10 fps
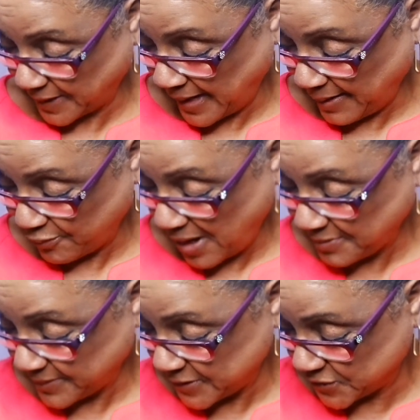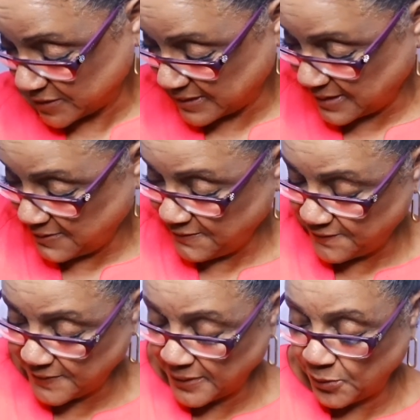And I probably should
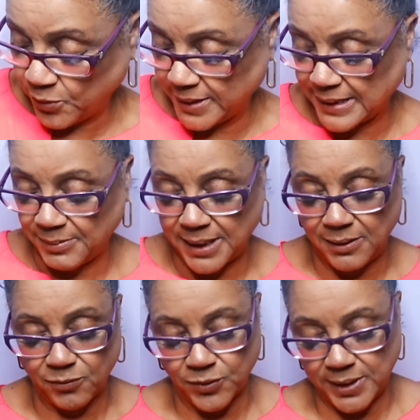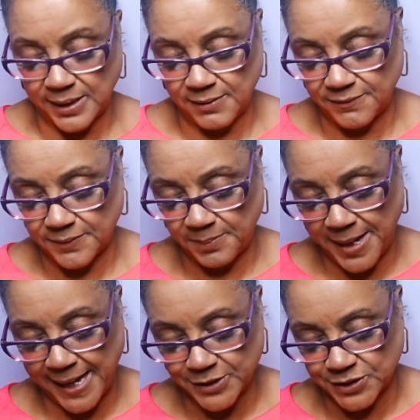give the one that I'm getting rid of,
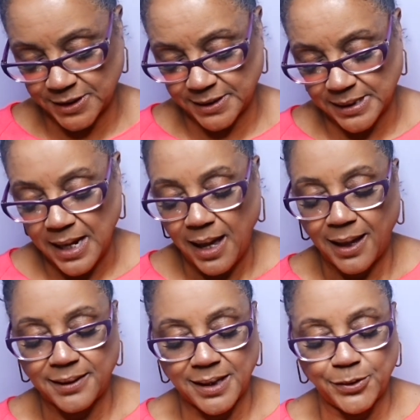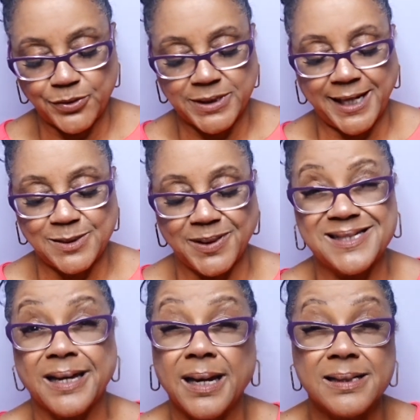Passion, another test because
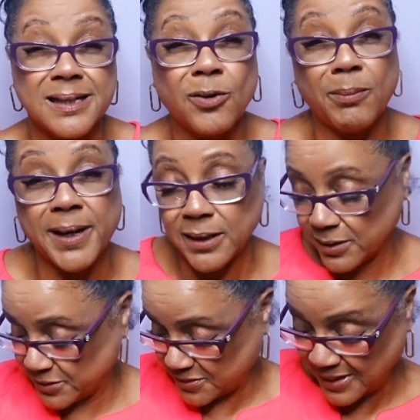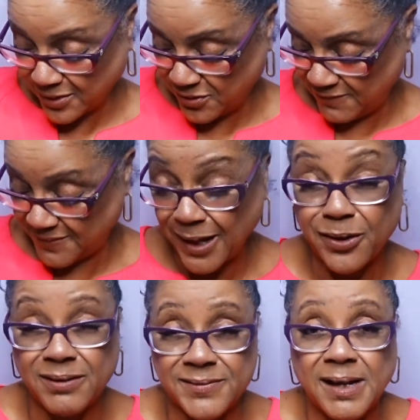again, it did go up my nose. So that could have
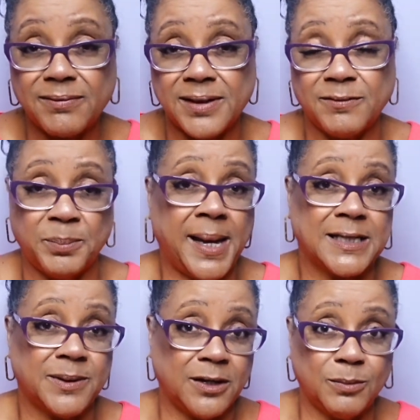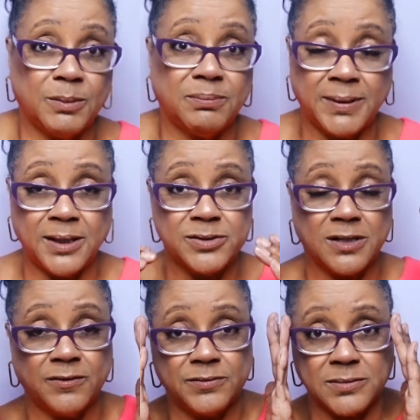definitely impacted me. It could have been, my nose
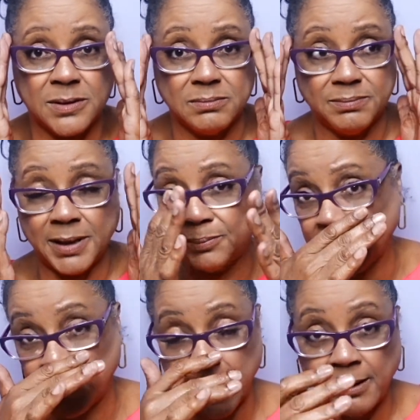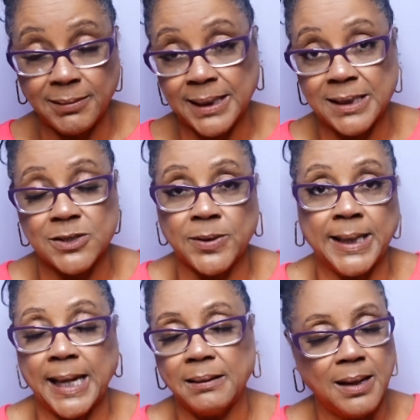could have been blown out and I need to try it
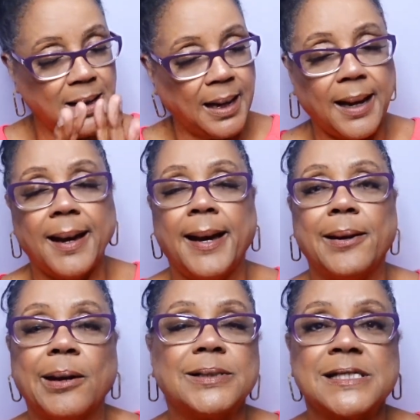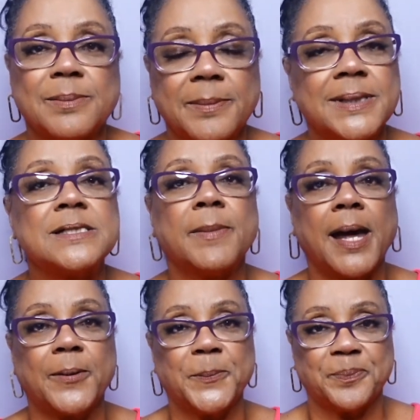again. I don't know. It doesn't
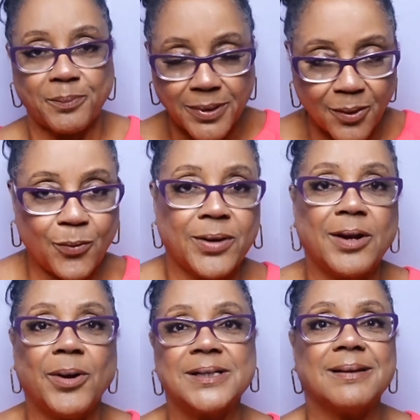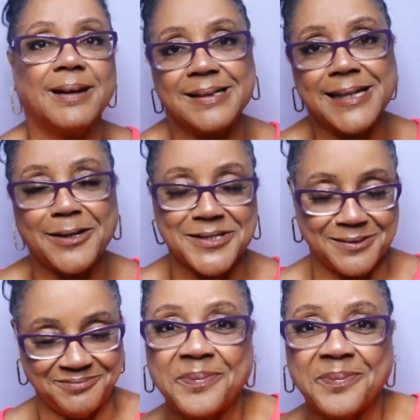matter. We're going to go on to the next house.